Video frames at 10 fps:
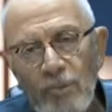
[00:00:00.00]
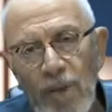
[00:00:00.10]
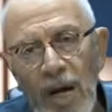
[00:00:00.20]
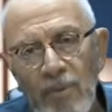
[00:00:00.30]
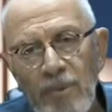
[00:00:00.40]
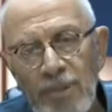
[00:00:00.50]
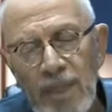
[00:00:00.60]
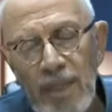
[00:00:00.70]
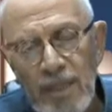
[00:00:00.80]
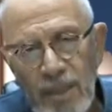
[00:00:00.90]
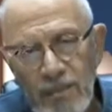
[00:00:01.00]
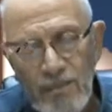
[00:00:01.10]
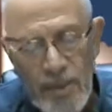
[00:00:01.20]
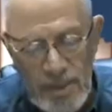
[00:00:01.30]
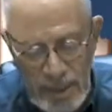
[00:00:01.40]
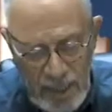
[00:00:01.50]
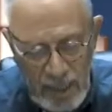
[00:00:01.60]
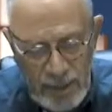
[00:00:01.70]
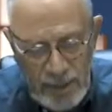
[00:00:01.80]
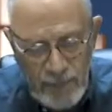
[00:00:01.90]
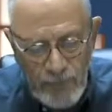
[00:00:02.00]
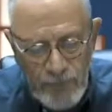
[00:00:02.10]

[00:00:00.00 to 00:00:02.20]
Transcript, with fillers: problems that are confronting us.